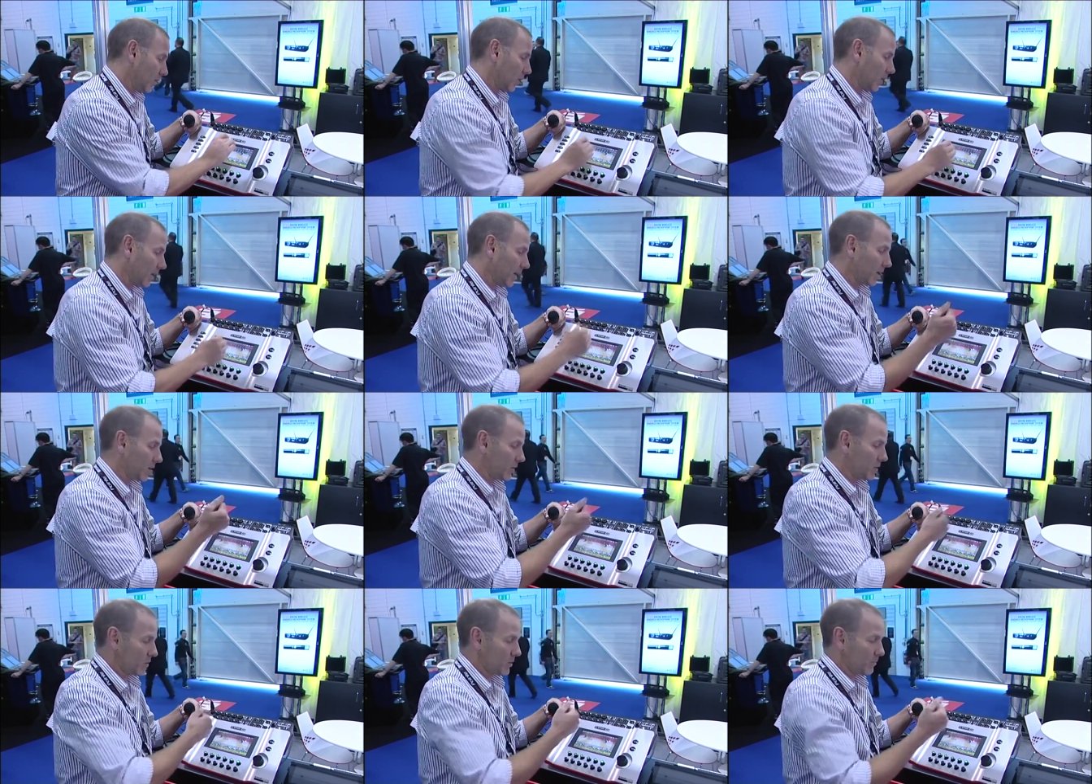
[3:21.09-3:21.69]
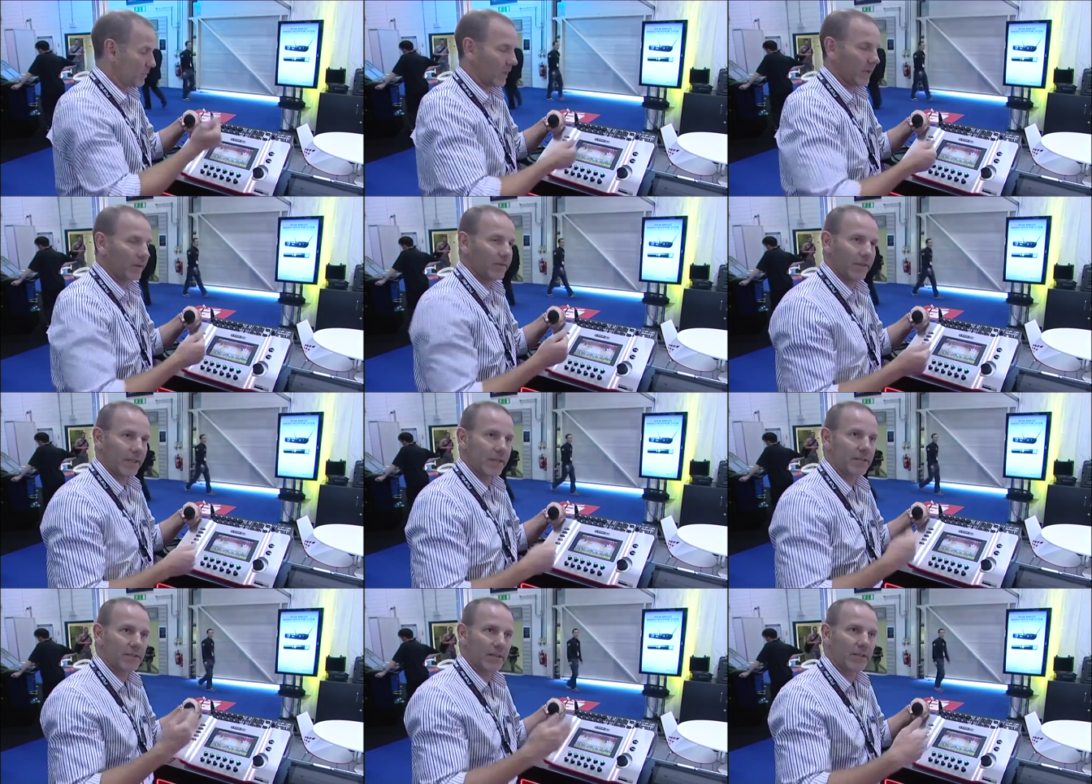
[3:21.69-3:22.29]
Or I could just plug
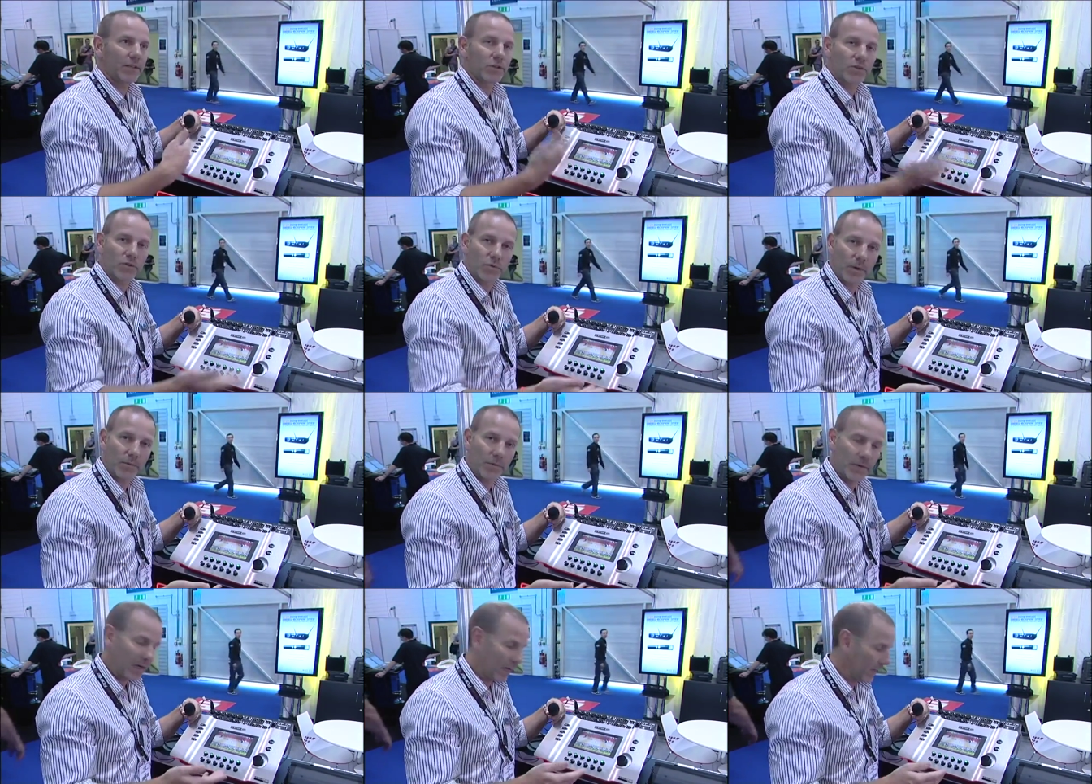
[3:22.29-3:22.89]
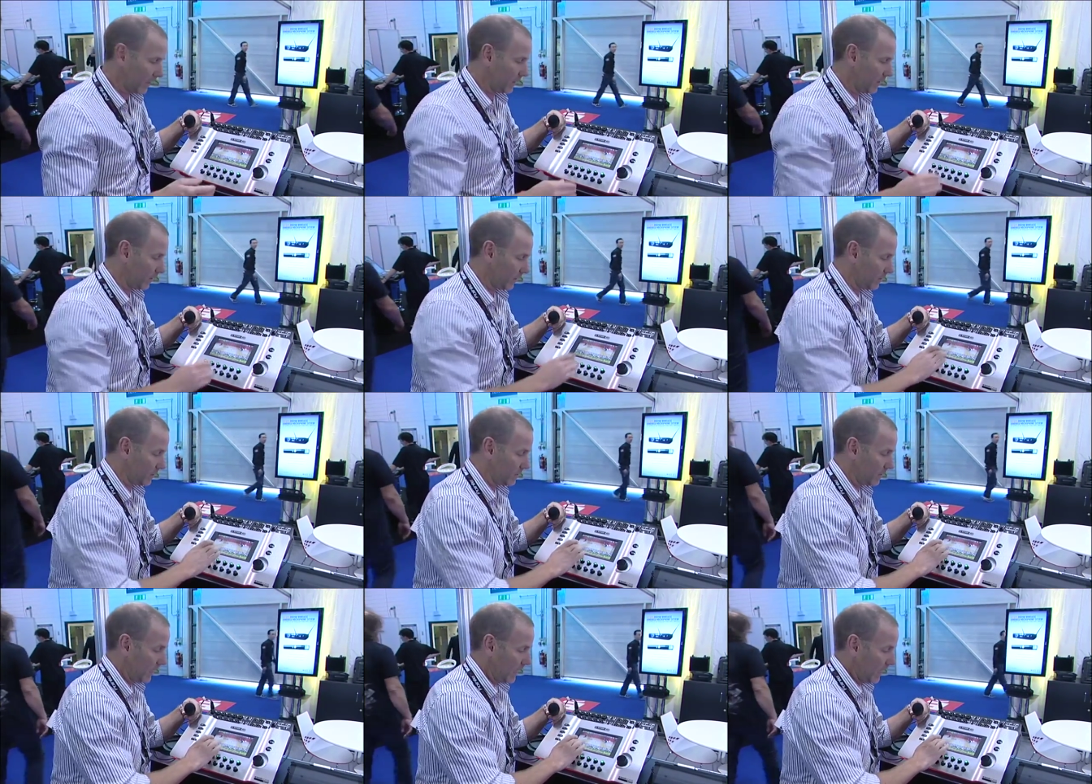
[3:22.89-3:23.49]
things in and swap the
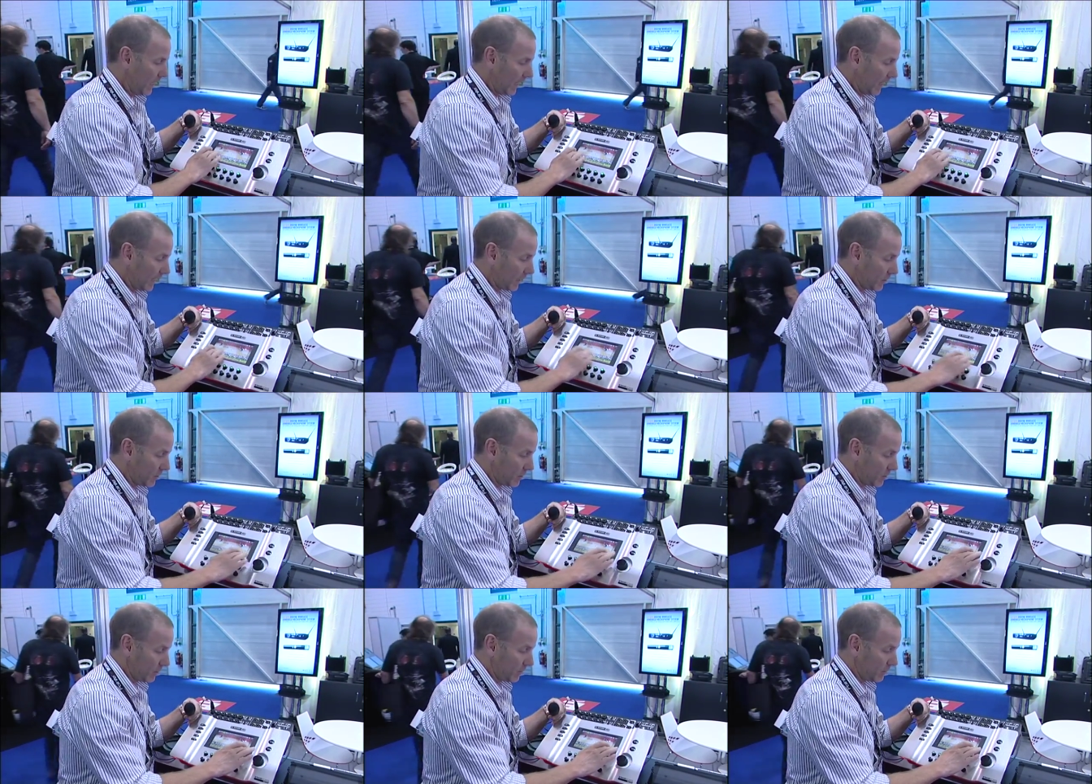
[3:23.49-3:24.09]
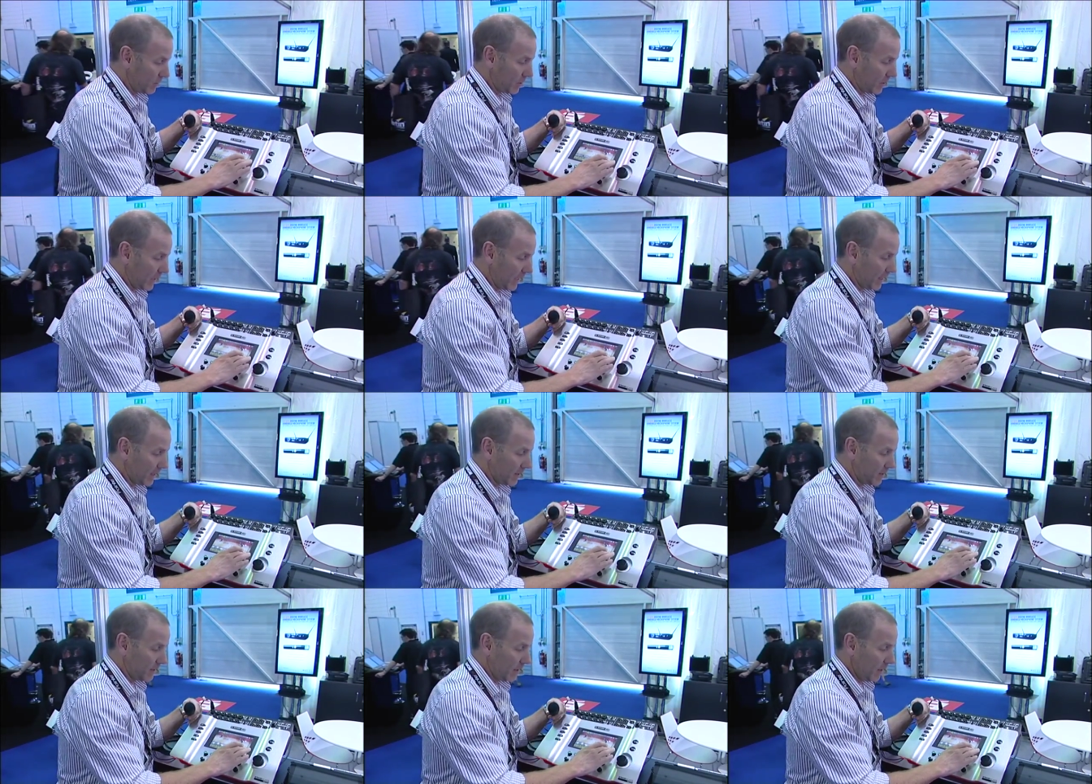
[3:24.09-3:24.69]
icons. I can choose
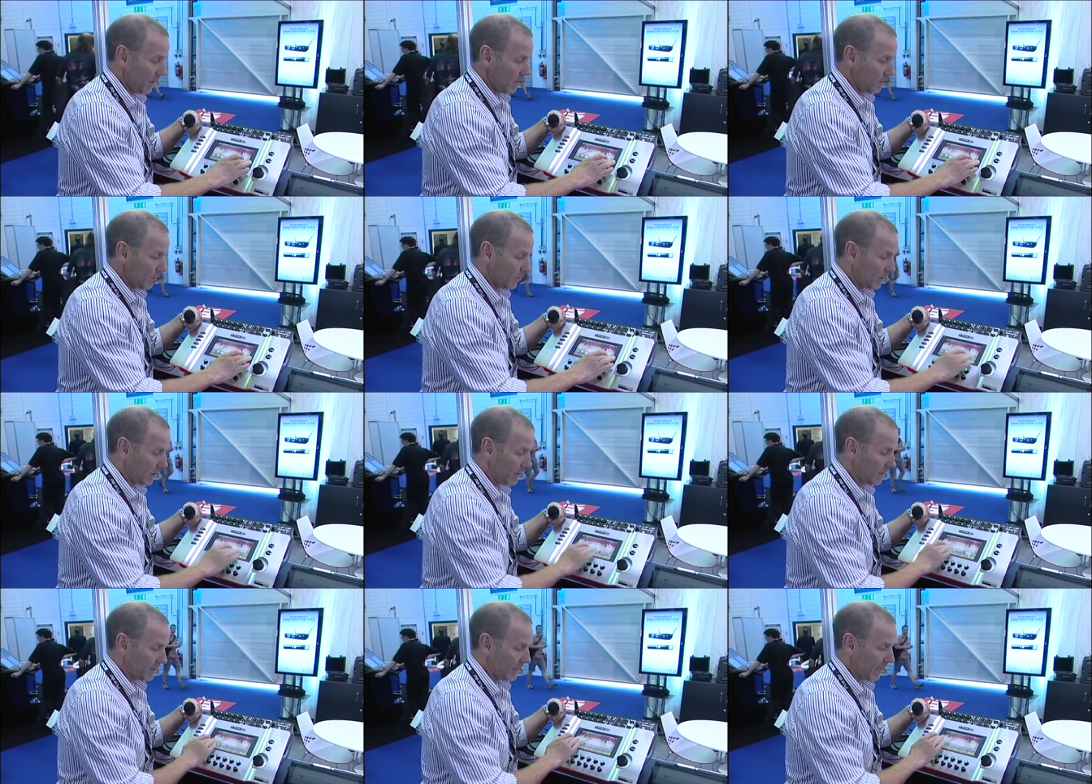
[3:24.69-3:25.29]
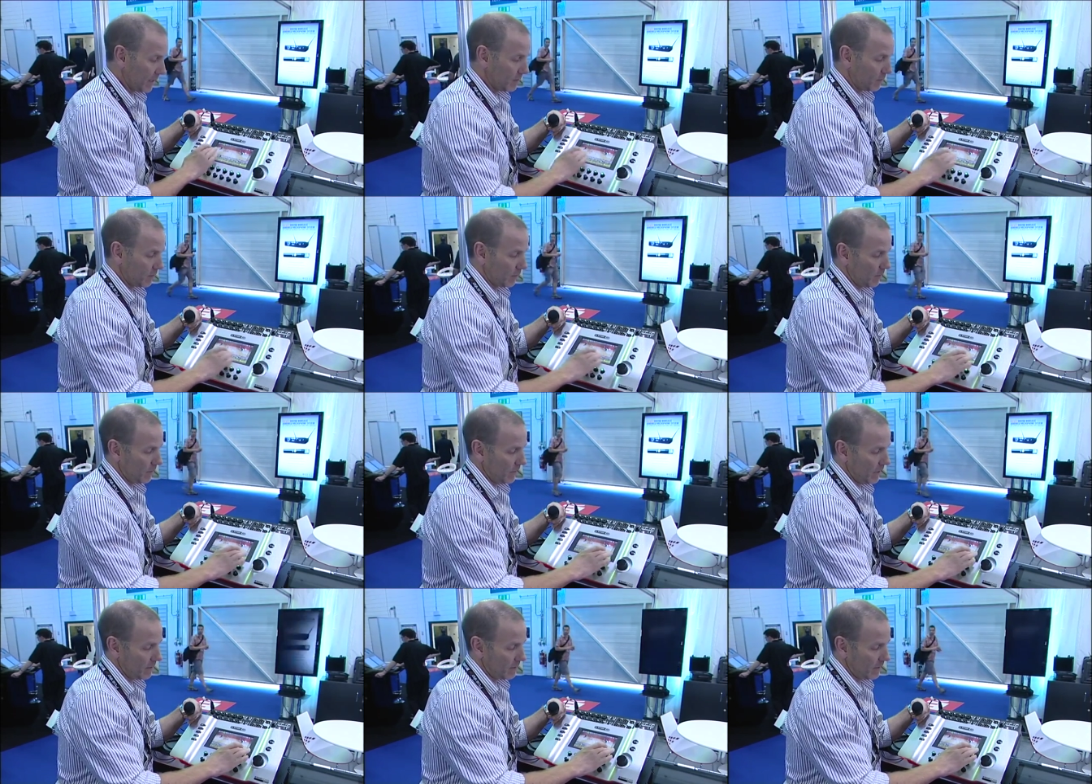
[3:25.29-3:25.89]
things, presets
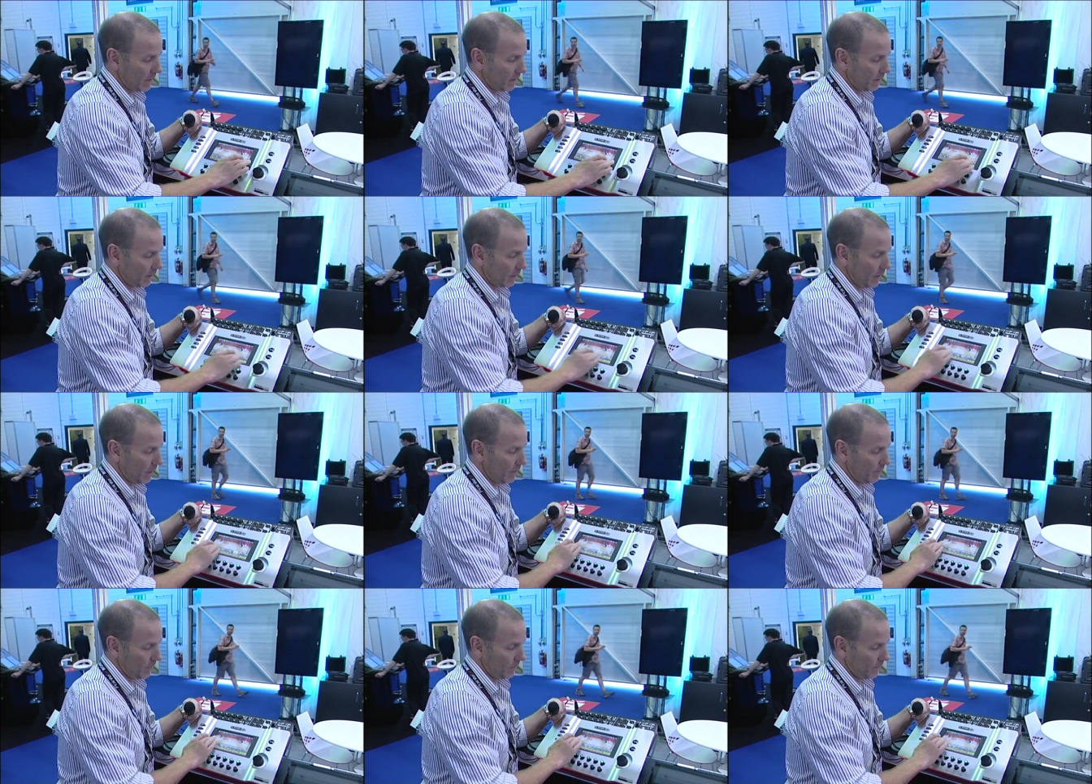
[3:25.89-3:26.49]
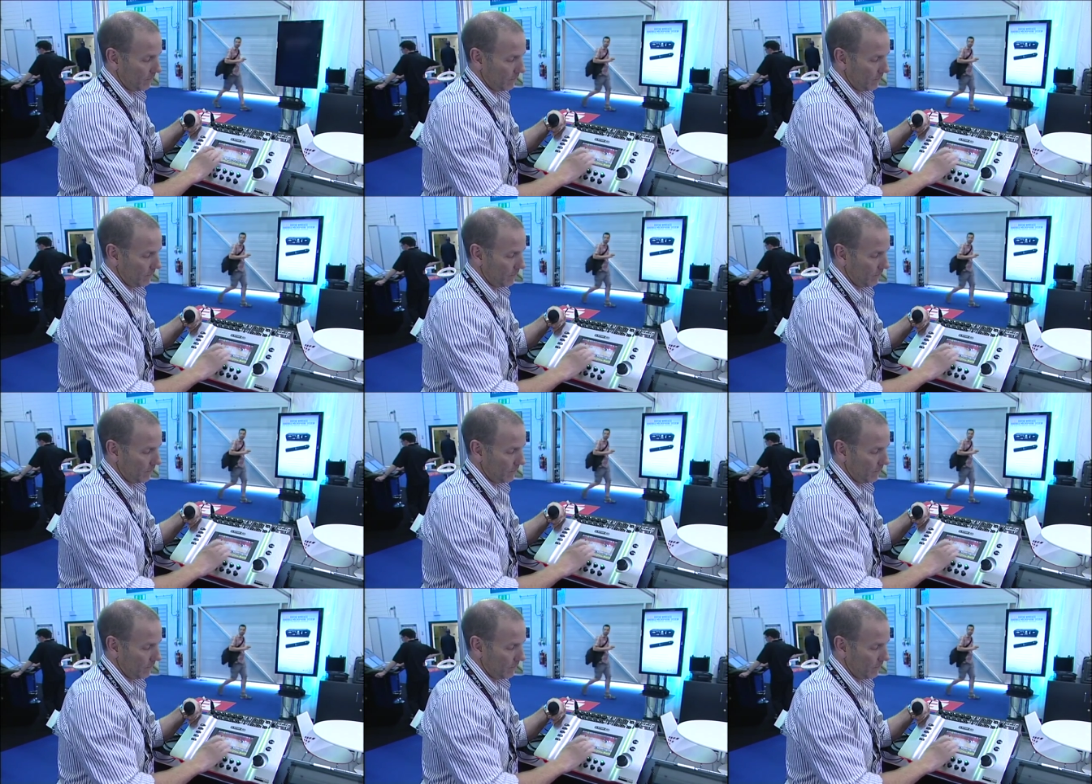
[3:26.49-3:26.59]
from this little um,